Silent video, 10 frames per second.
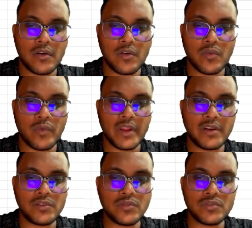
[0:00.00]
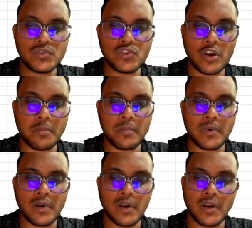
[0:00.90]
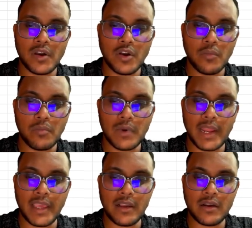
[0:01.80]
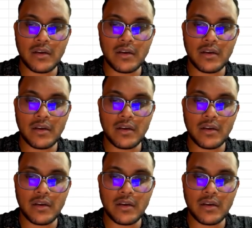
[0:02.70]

when to stop, like